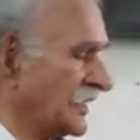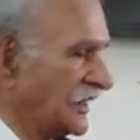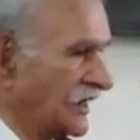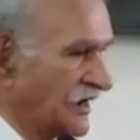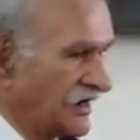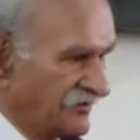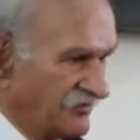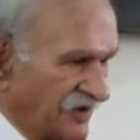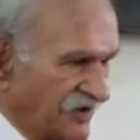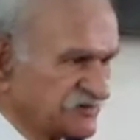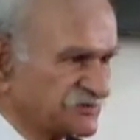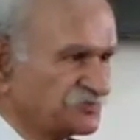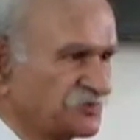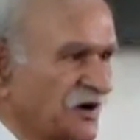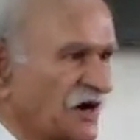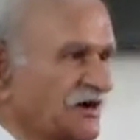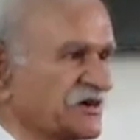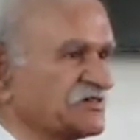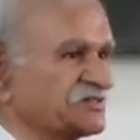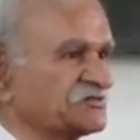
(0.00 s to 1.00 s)
and West
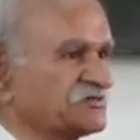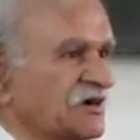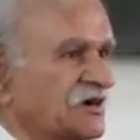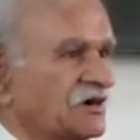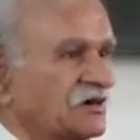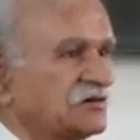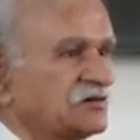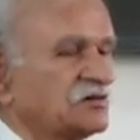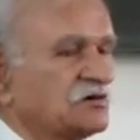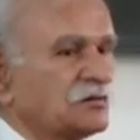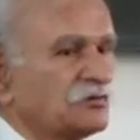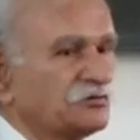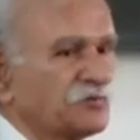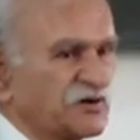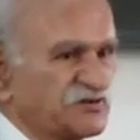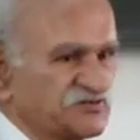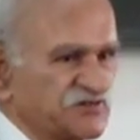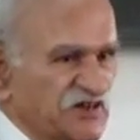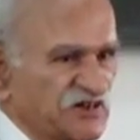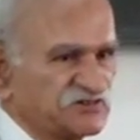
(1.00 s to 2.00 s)
Pakistan
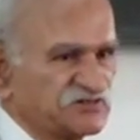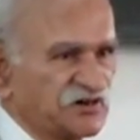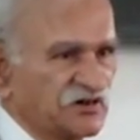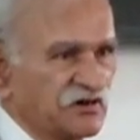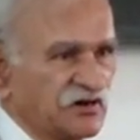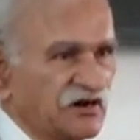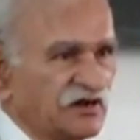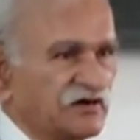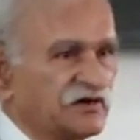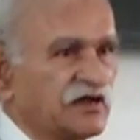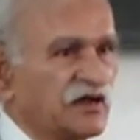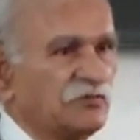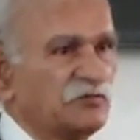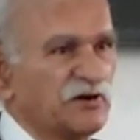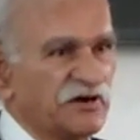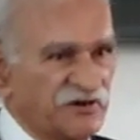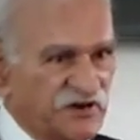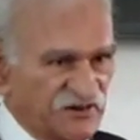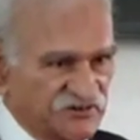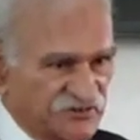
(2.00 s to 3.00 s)
Compensation and
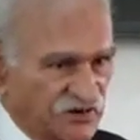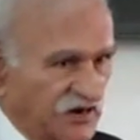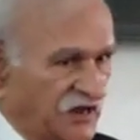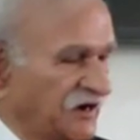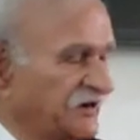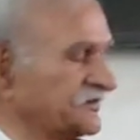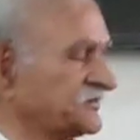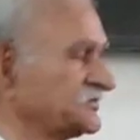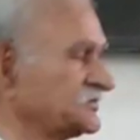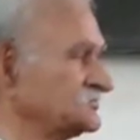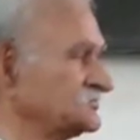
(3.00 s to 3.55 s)
Rehabilitation Act.